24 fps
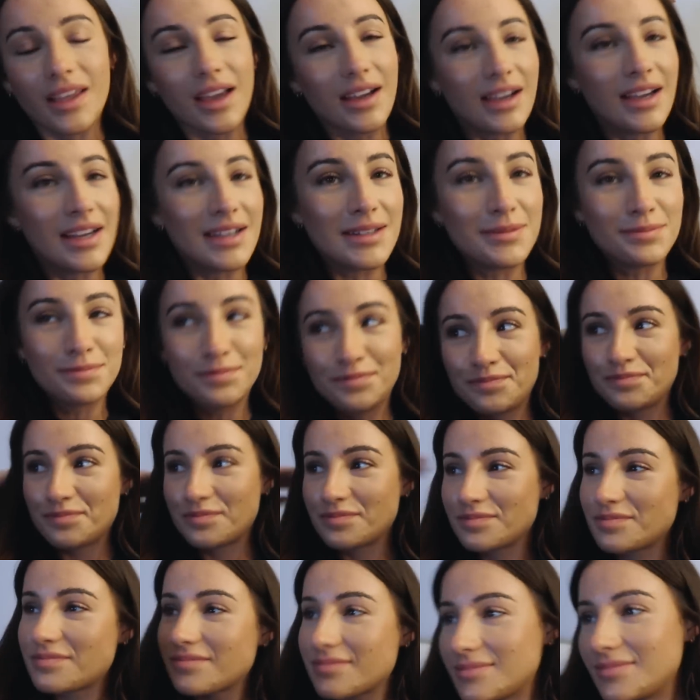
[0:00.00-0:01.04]
Um,
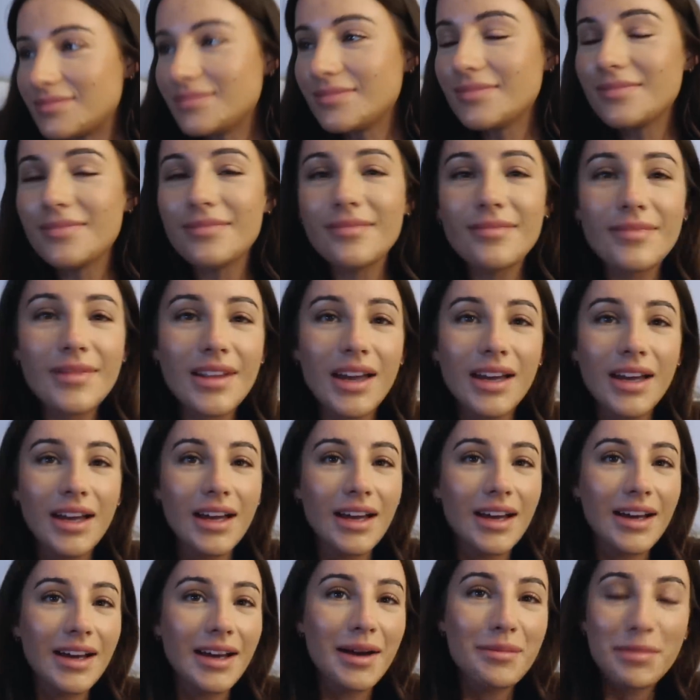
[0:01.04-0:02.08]

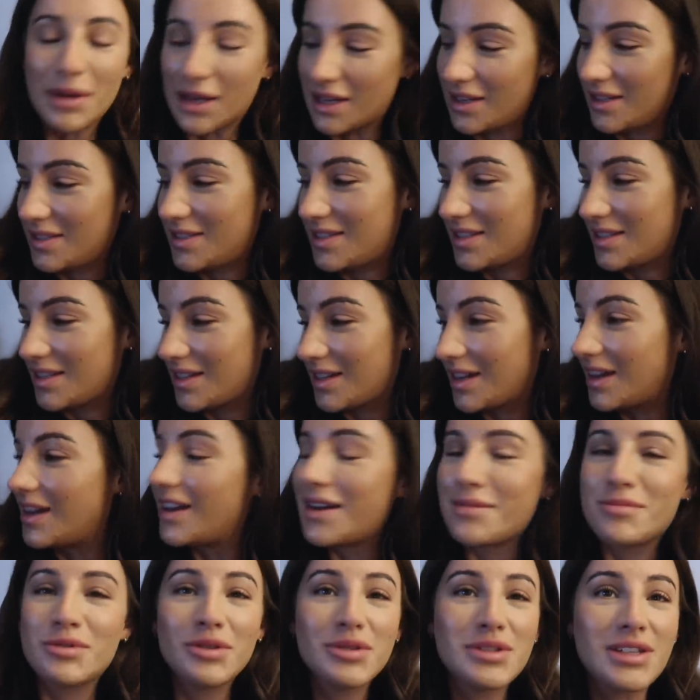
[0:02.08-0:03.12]
but
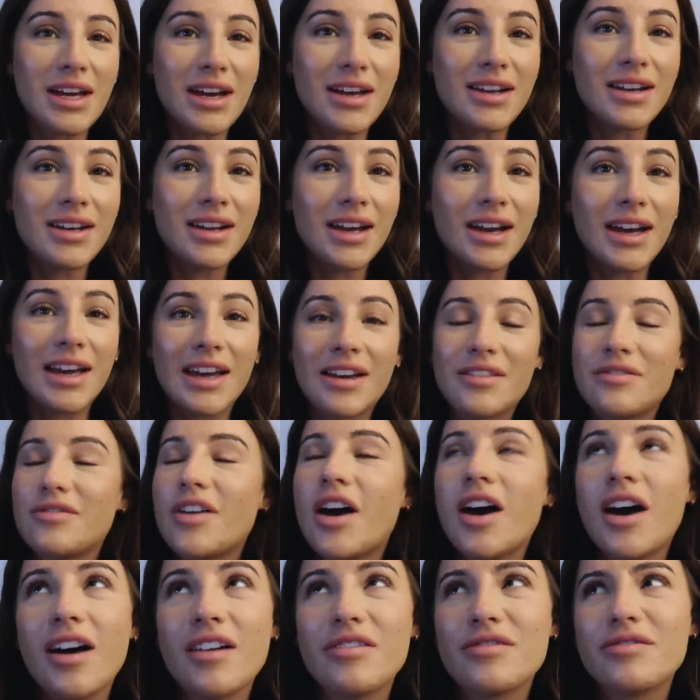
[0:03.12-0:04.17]
I'm all done. I have
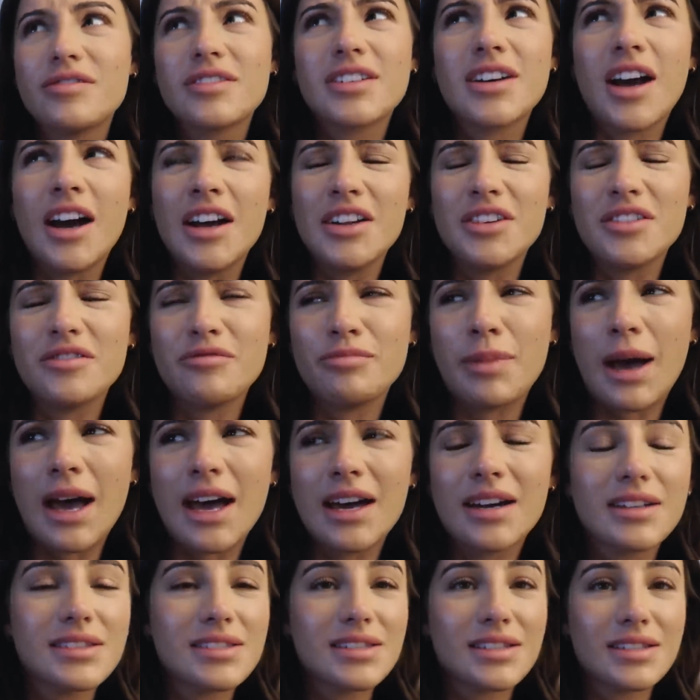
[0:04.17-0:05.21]
half kind of
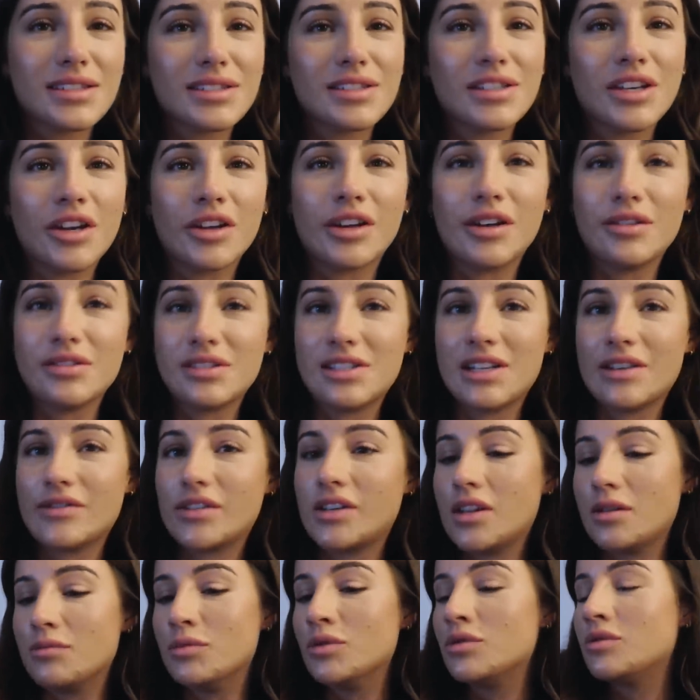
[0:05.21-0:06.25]
packed to go down to Devon
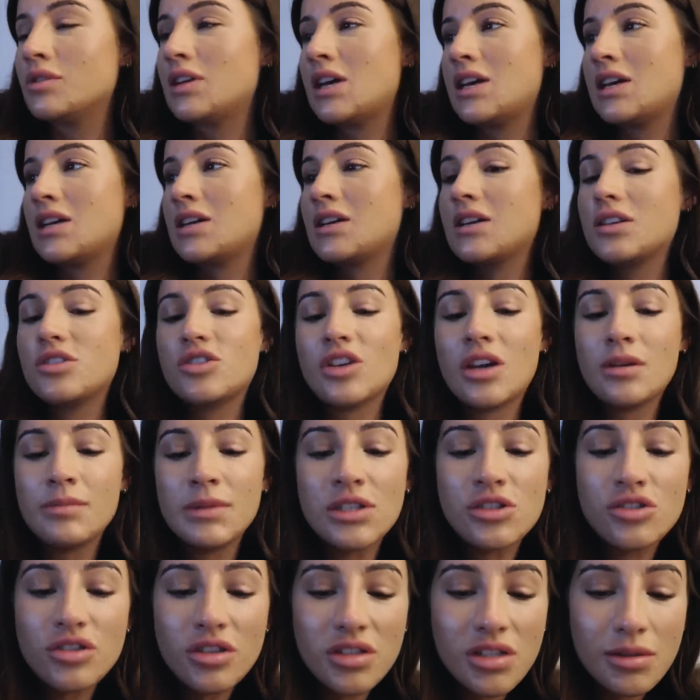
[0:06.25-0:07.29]
in the morning. Jamie
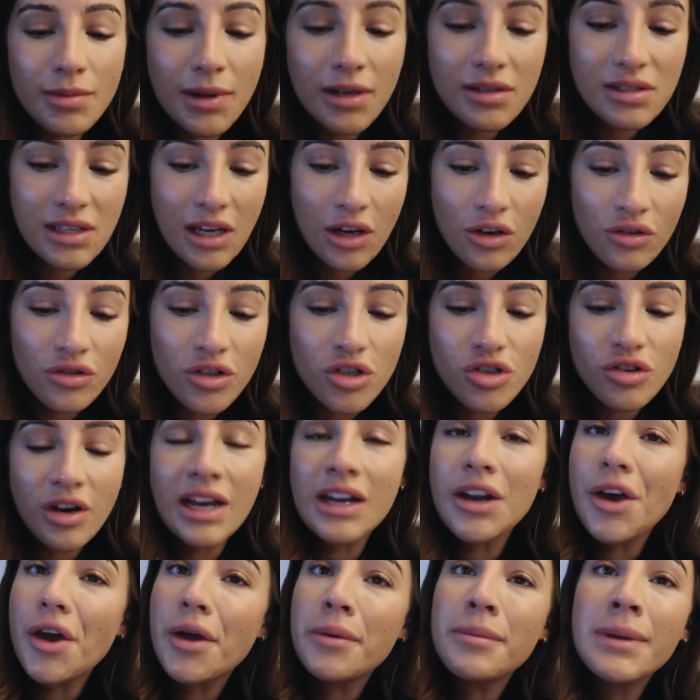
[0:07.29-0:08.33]
is just about to get on the
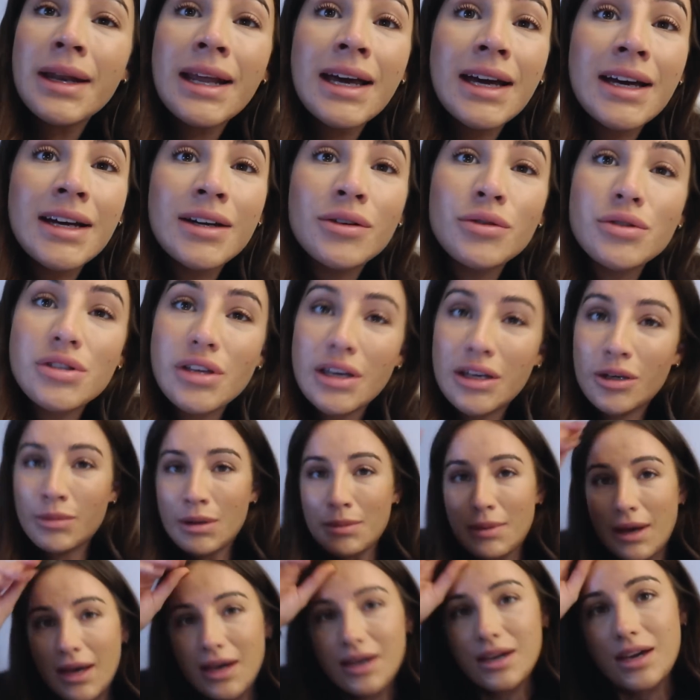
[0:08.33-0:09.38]
train home now, so he'll be
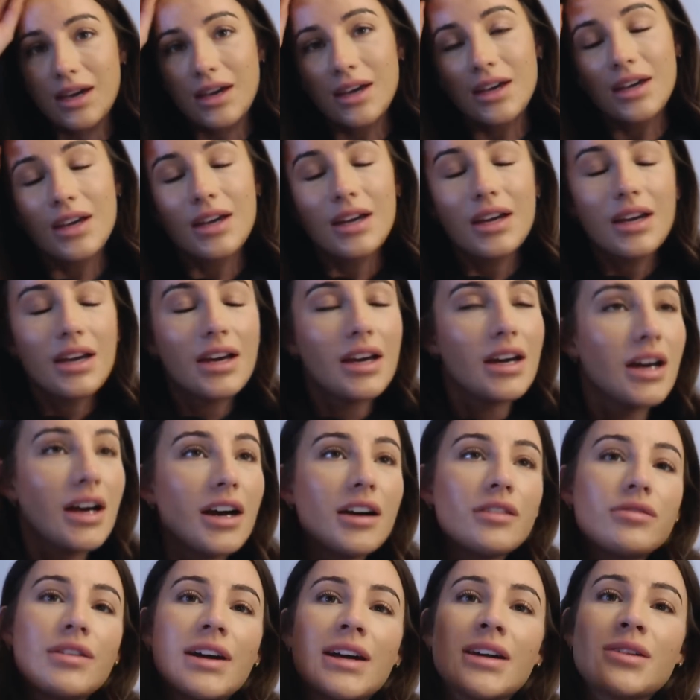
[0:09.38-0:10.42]
back
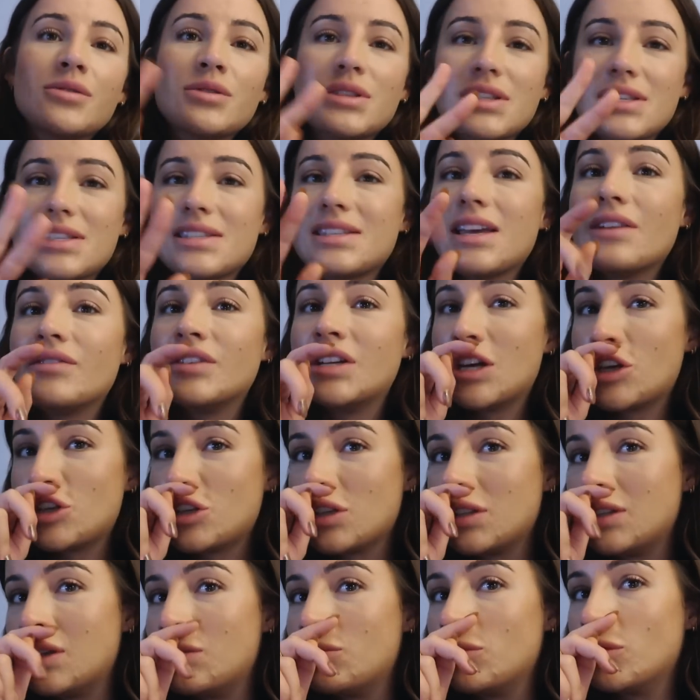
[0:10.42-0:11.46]
around seven-ish
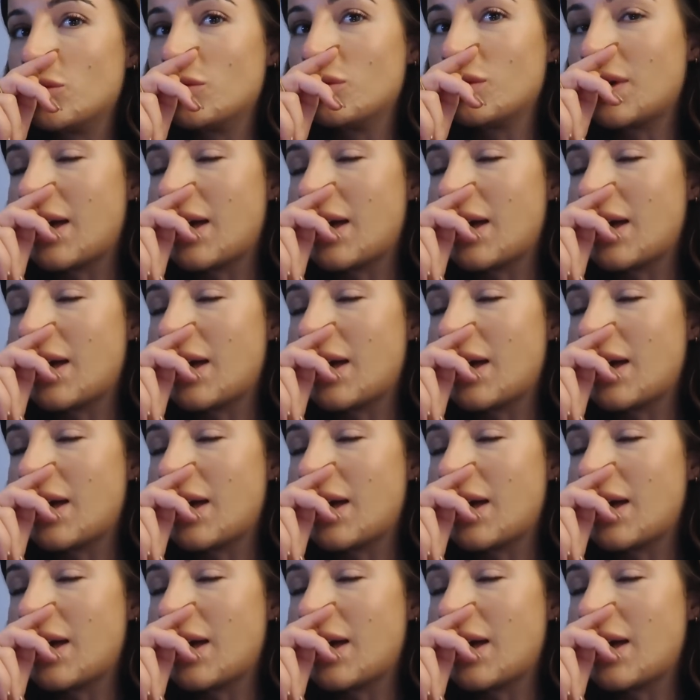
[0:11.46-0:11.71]
and then we'll